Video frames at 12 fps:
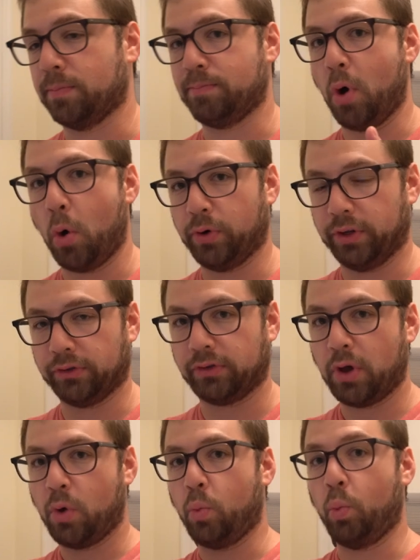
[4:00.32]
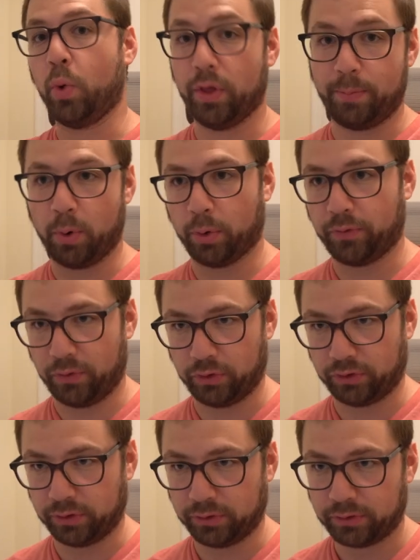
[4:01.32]
components with both
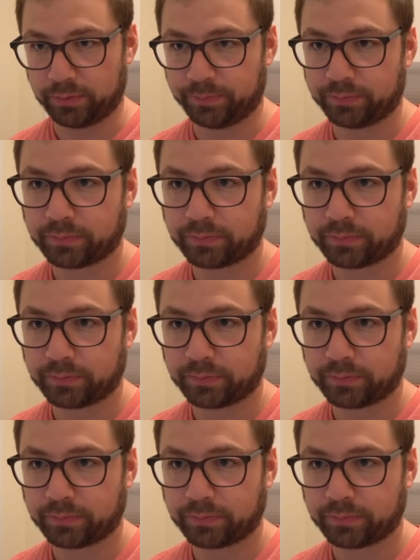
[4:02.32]
versions.